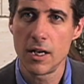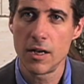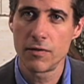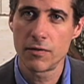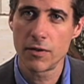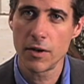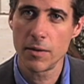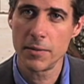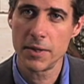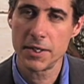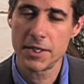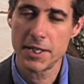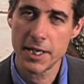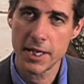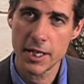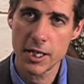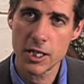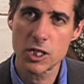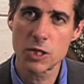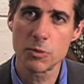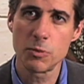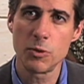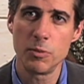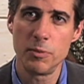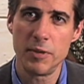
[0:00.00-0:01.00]
From the
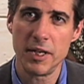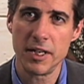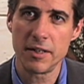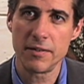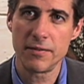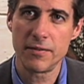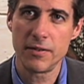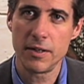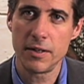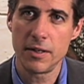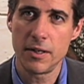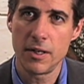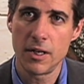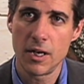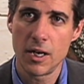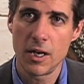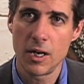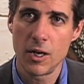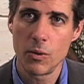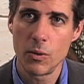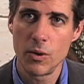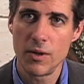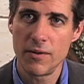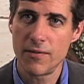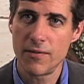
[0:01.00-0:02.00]
tangible benefit, we